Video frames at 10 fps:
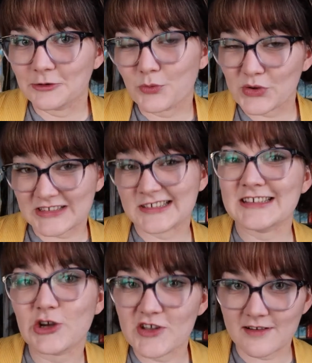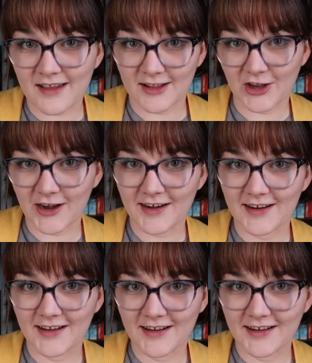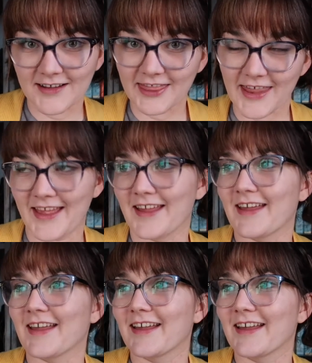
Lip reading: was a serial killer. Like,